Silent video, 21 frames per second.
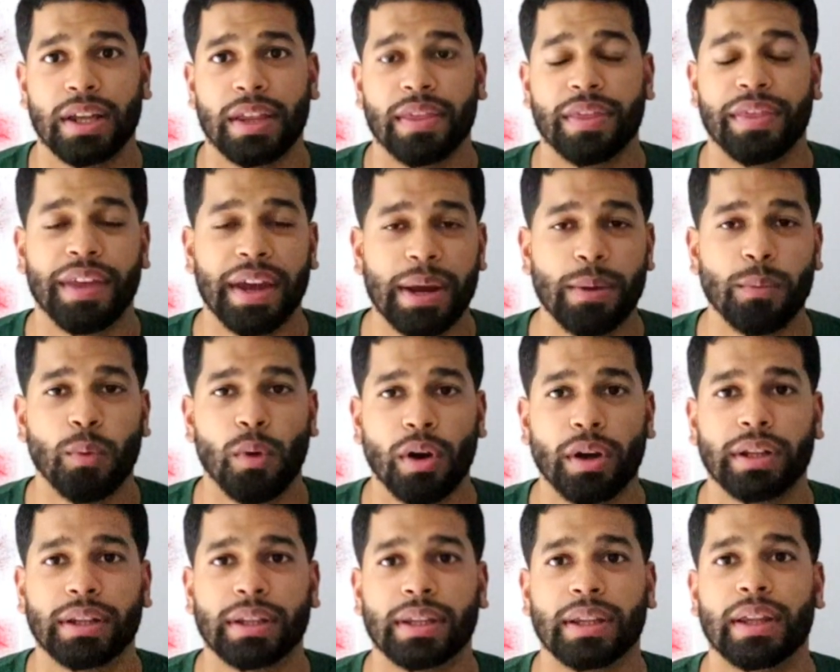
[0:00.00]
They
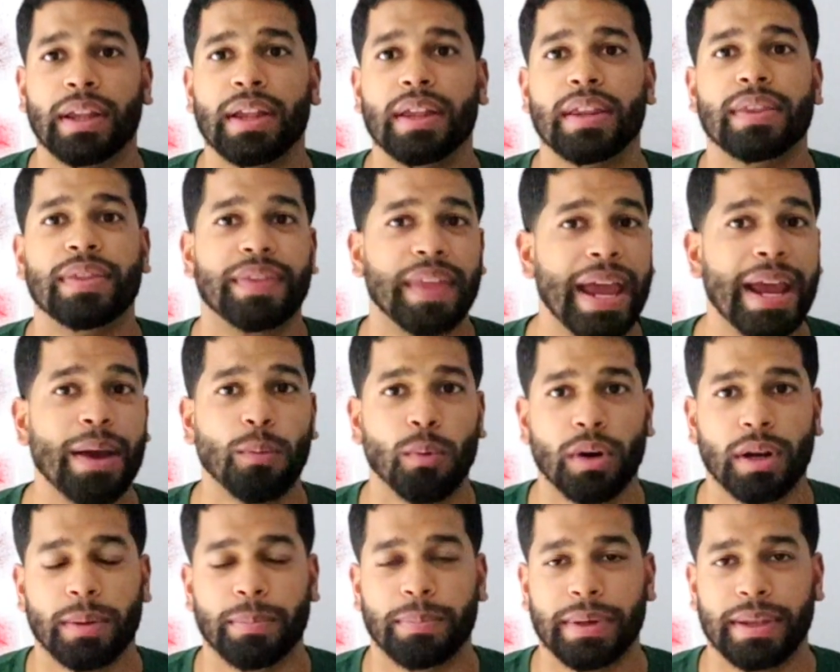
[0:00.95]
want
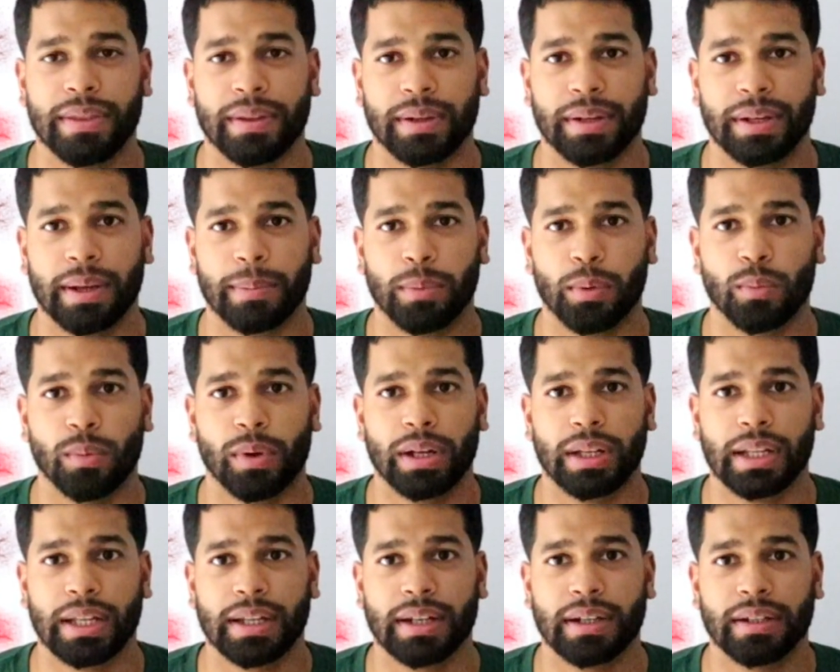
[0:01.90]
to be the #1
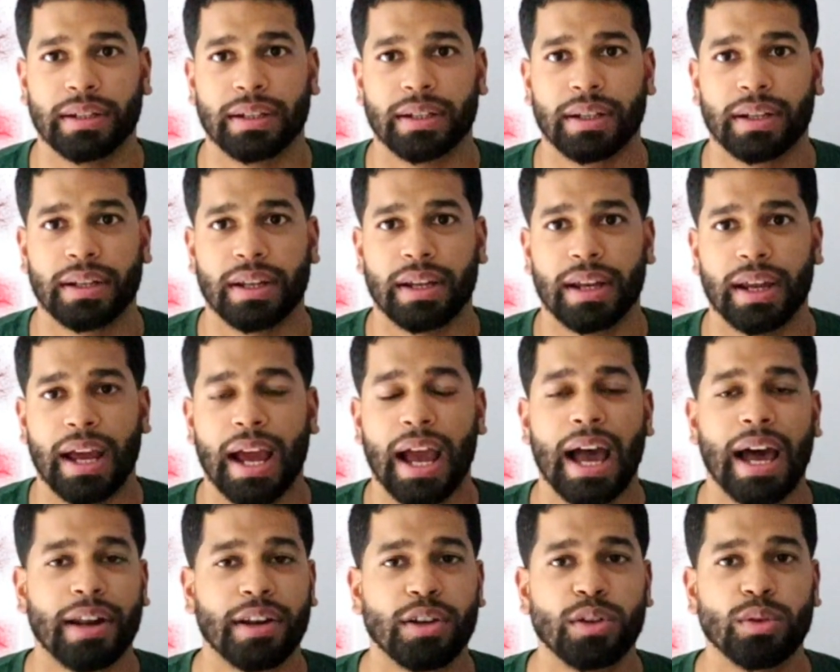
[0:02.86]
leader. And
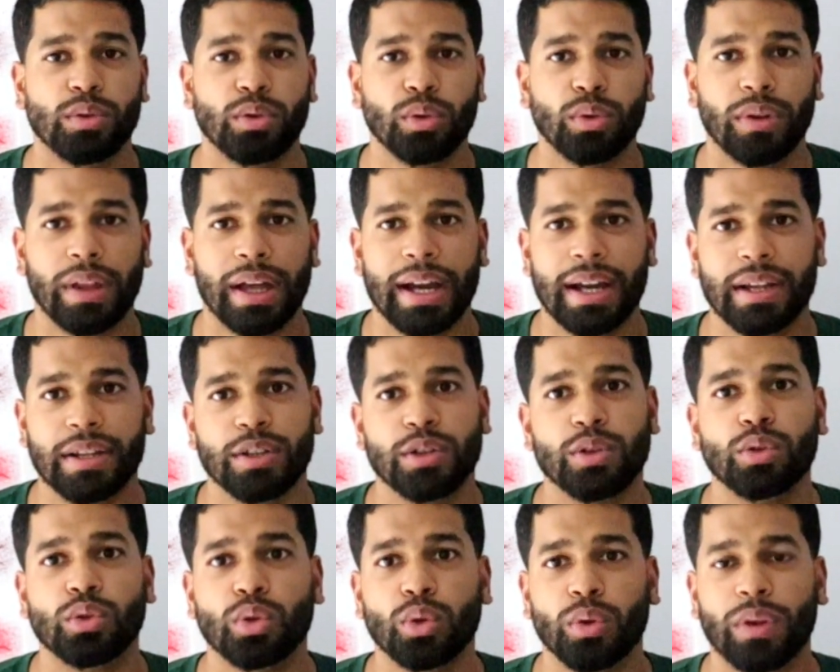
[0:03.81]
how do you do that?
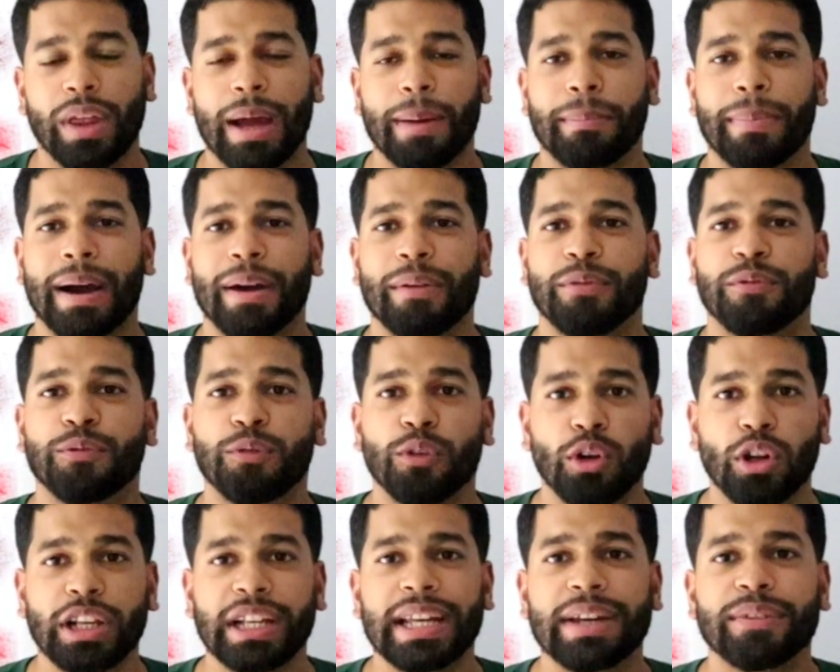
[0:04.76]
You do that by
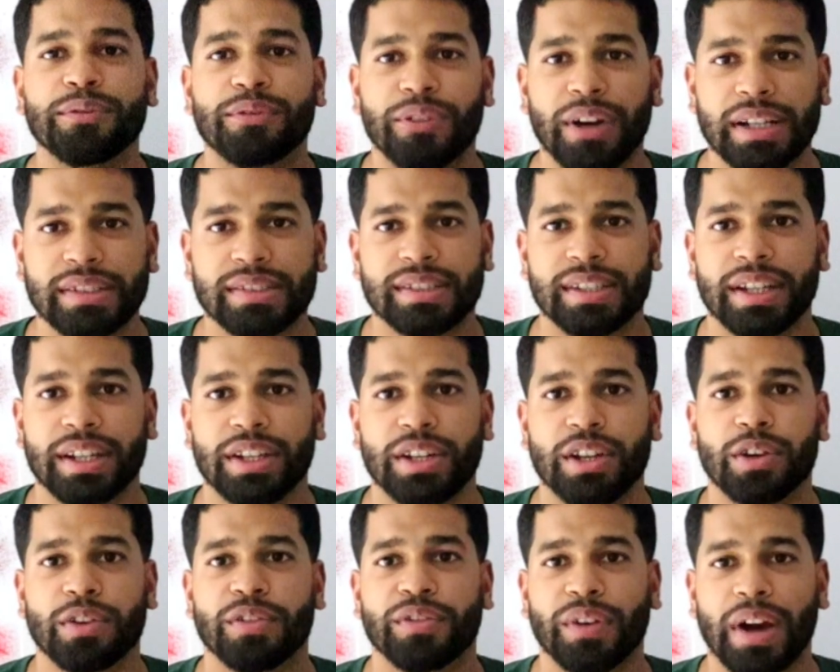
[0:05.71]
fully investing
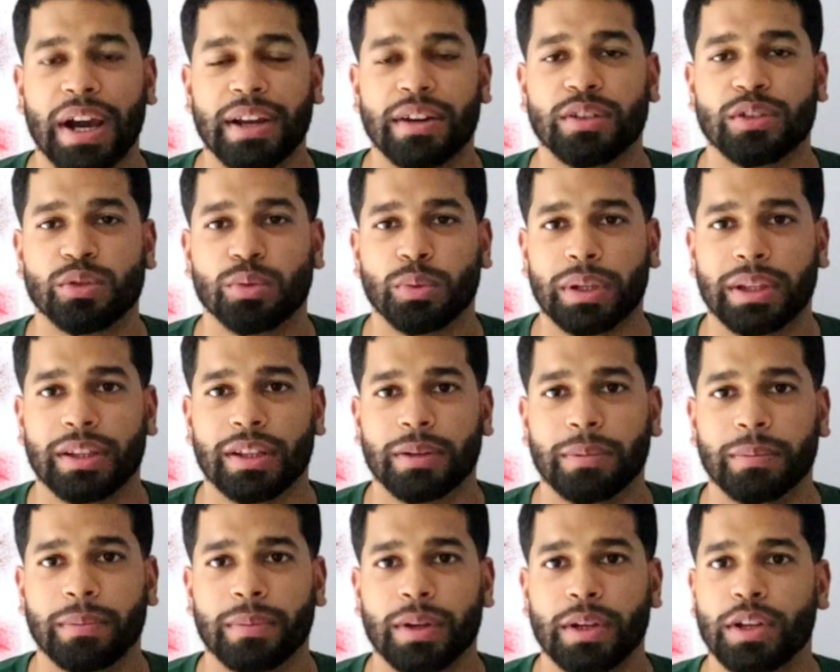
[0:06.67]
your fighters with
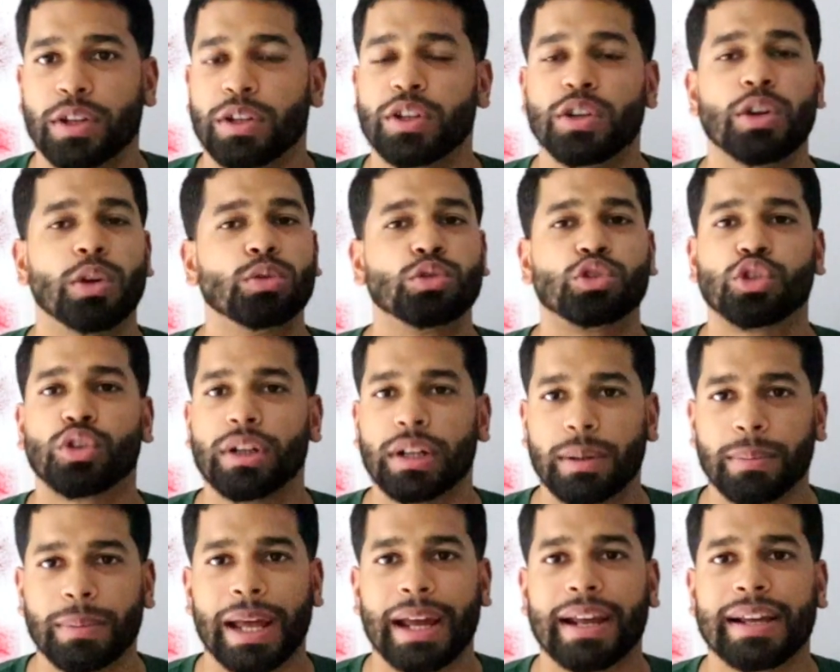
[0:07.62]
them. You don't treat
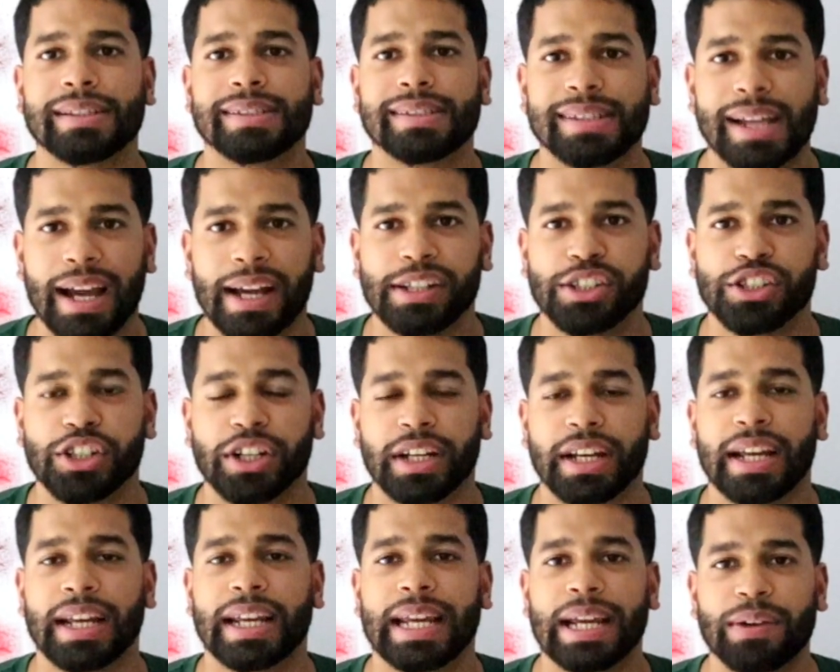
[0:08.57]
them like a side
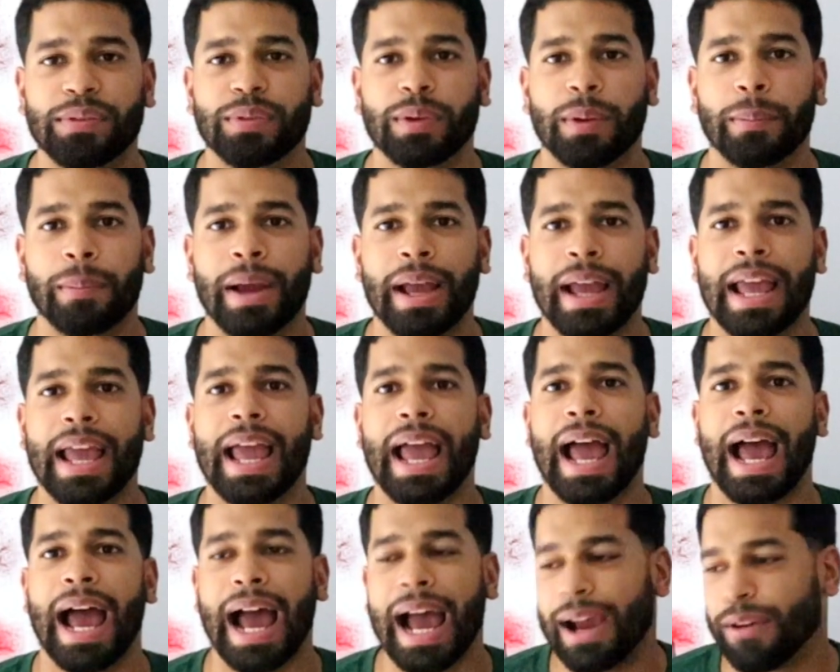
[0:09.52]
chick and give them
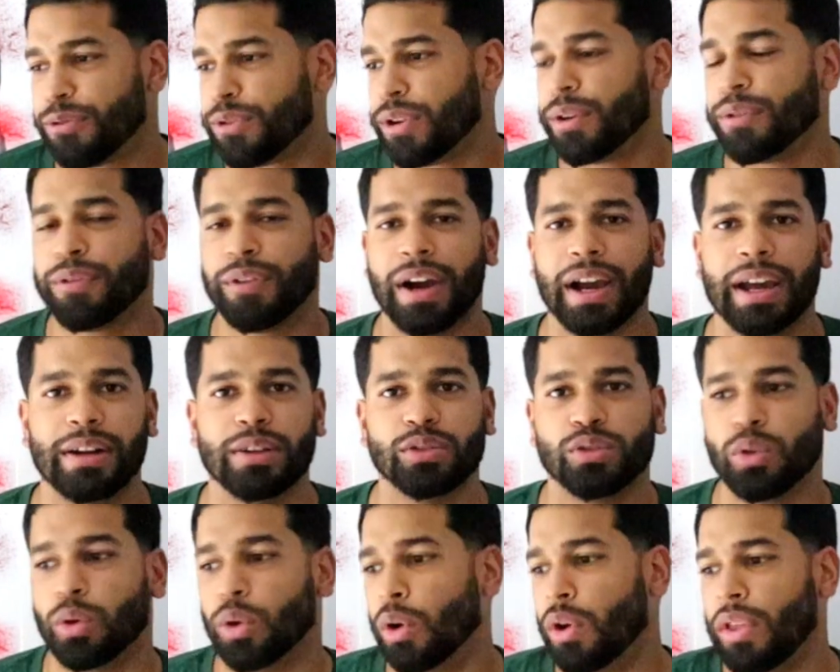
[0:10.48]
half your fighters
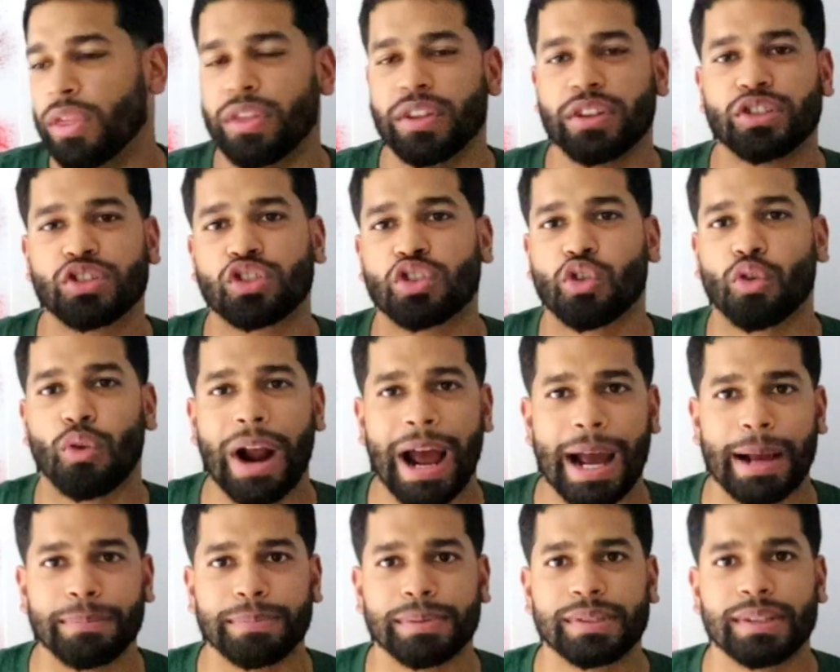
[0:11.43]
or the
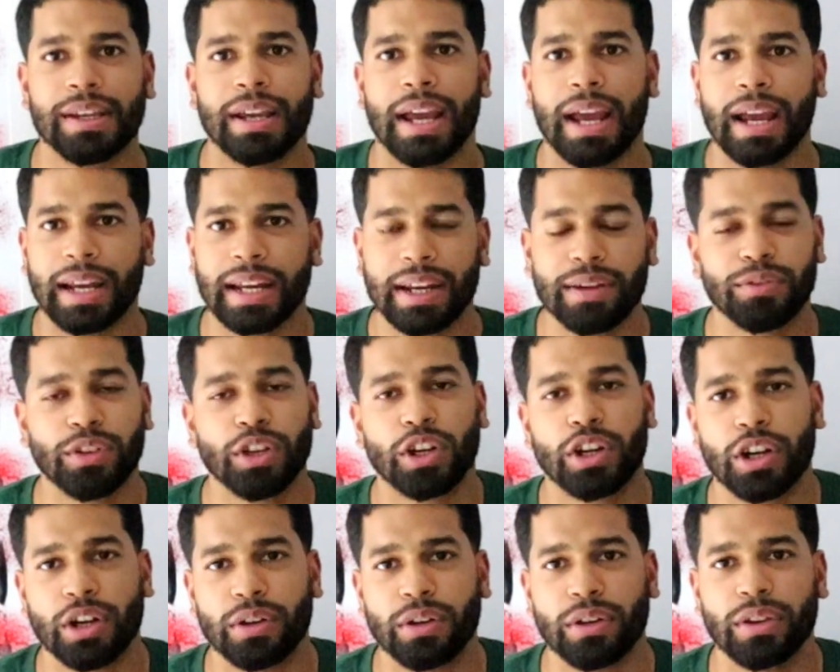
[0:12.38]
scraps and give
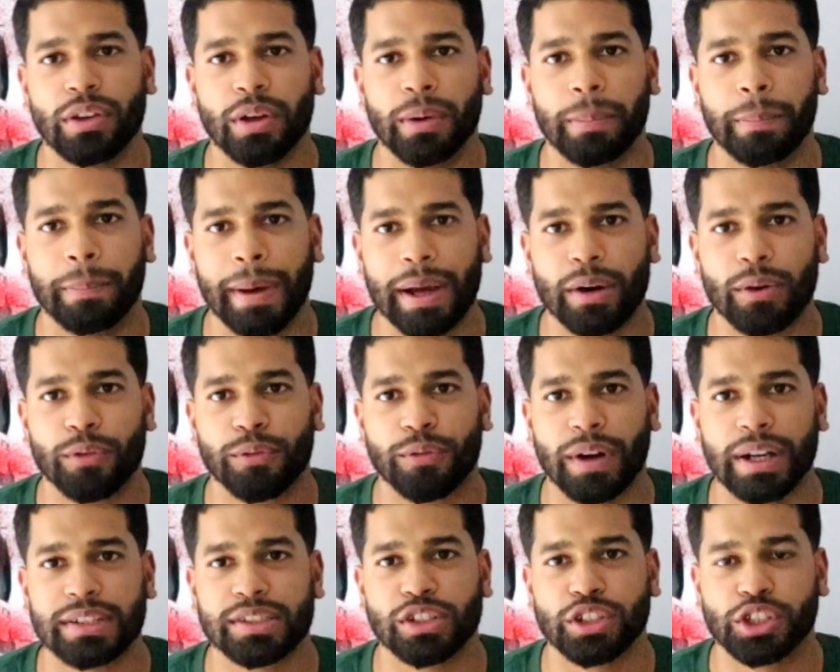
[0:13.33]
the better
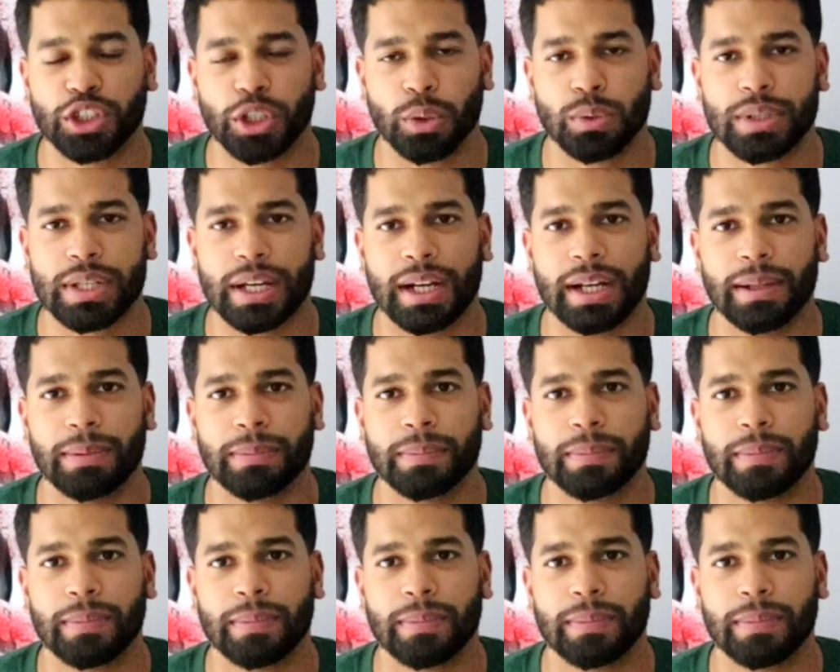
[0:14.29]
fights to Showtime.